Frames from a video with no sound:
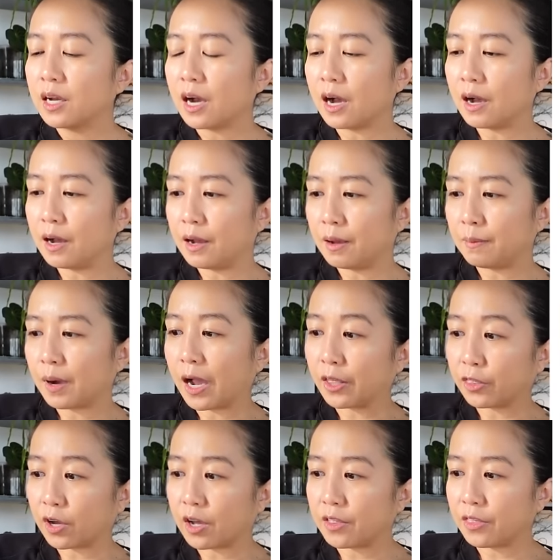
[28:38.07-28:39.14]
Um, I
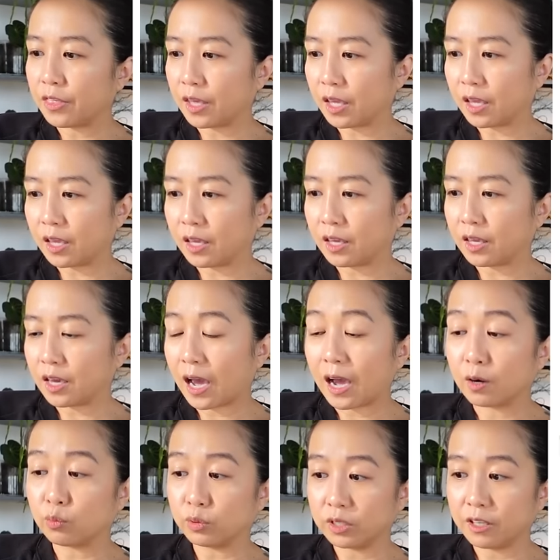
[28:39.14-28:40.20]
thought they
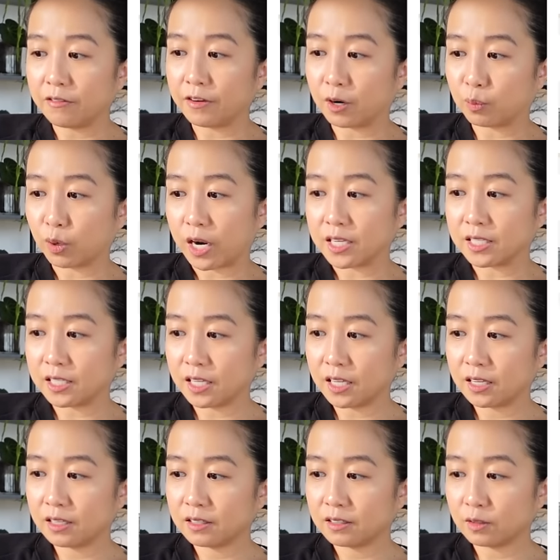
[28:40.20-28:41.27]
had really fair
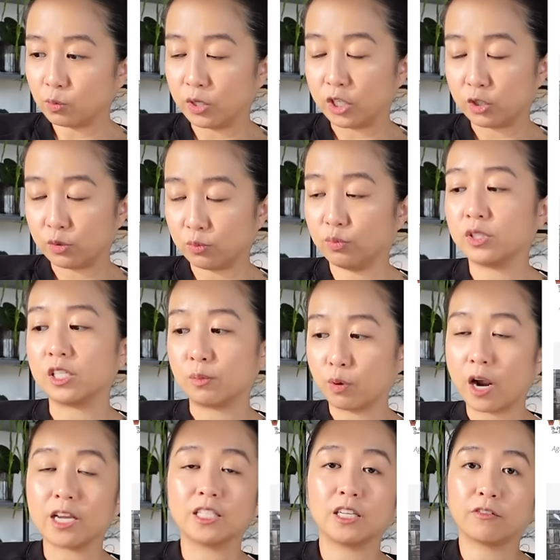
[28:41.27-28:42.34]
pricing, which was
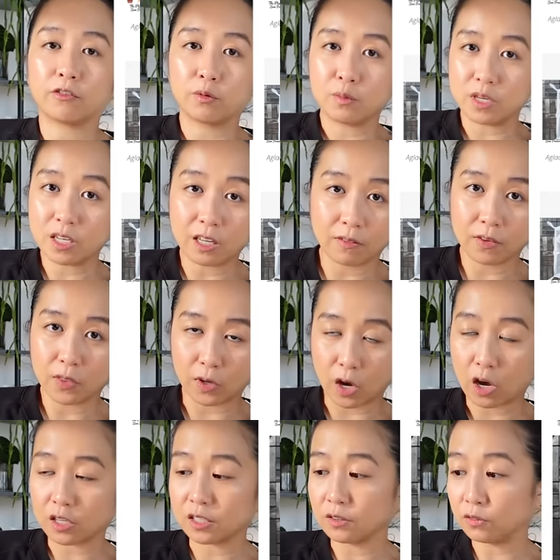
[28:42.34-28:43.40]
surprising for me given the
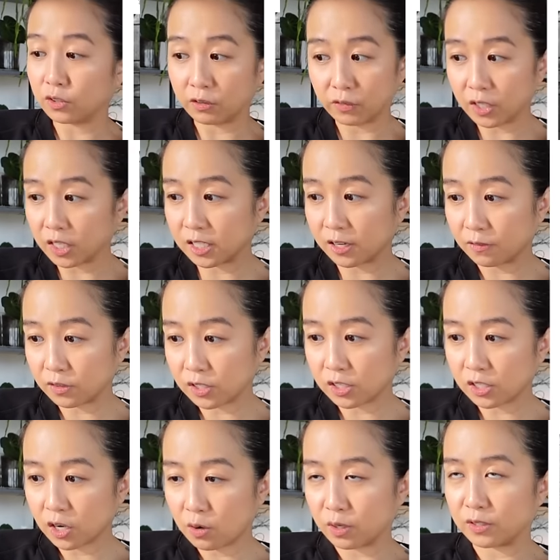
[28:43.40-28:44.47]
cost of living in San
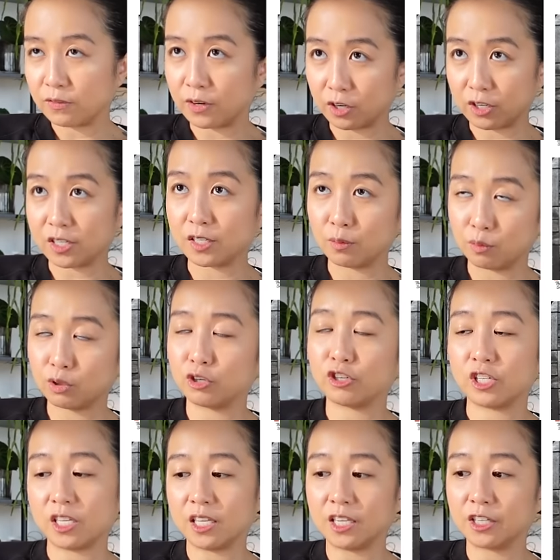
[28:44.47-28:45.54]
Francisco. It's very similar
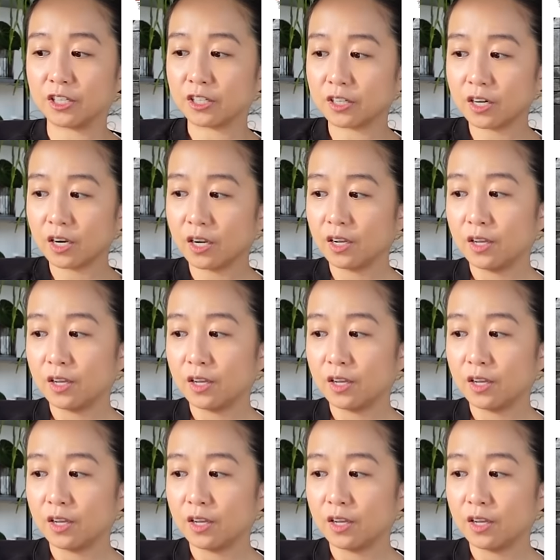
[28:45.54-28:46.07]
to here.